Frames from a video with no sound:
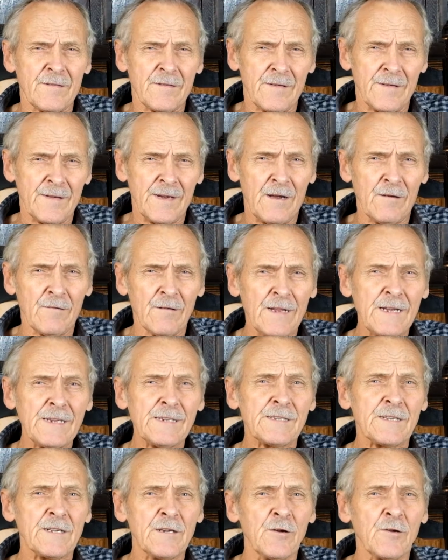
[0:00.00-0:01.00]
Now
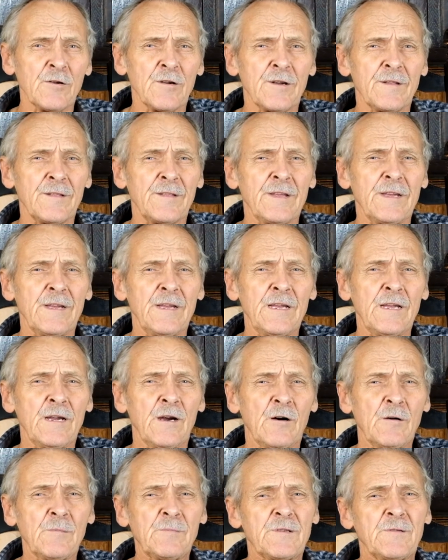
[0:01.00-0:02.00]
let's look at the
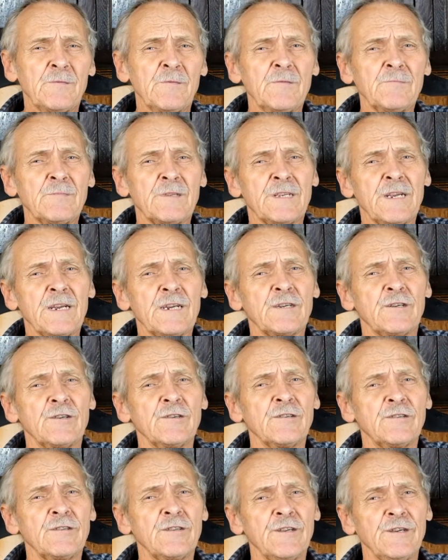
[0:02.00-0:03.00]
optimum
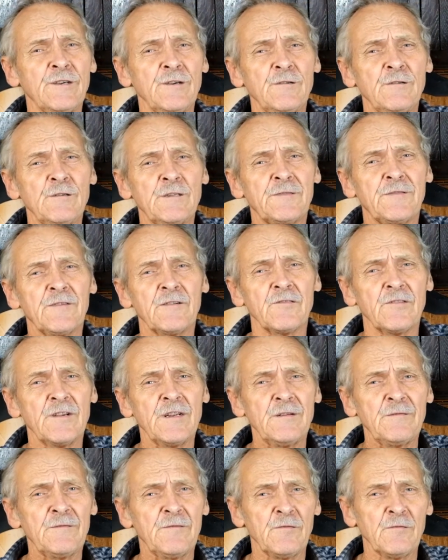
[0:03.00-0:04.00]
section to use for
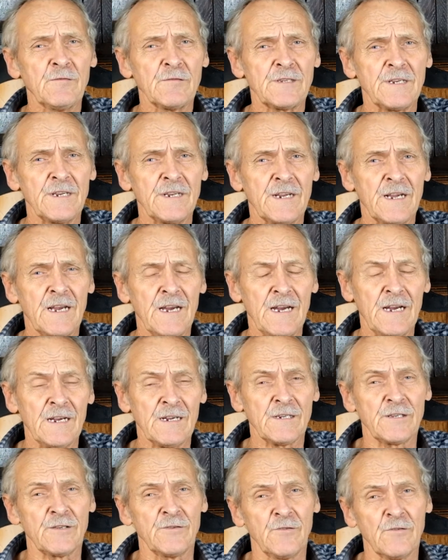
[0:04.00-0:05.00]
reinforcing
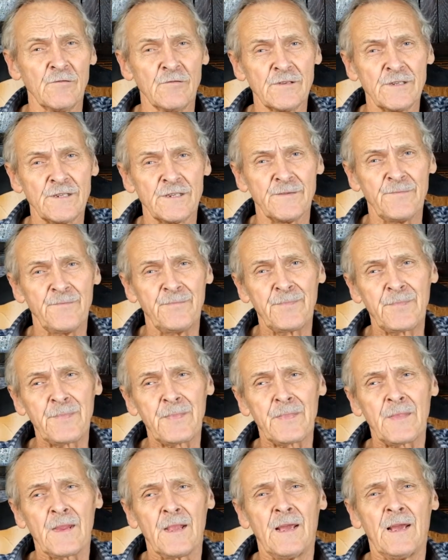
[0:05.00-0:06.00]
axles.
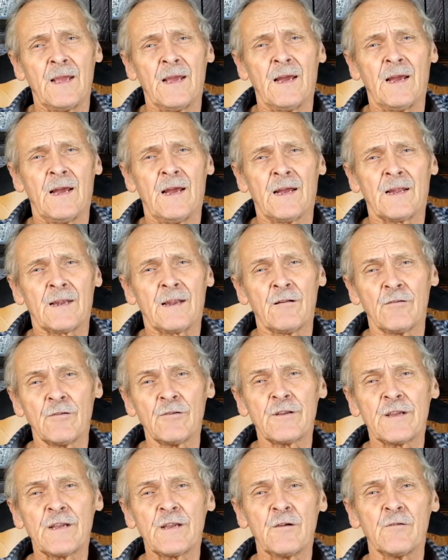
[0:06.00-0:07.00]
Now
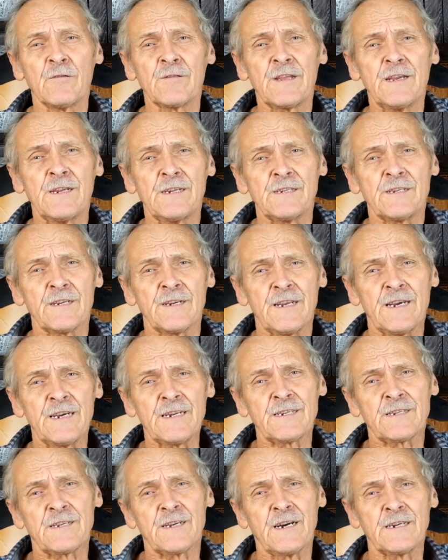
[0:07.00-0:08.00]
looking on the
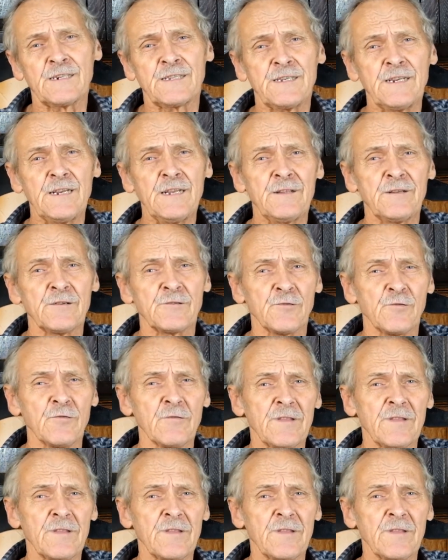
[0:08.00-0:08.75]
internet, I see that all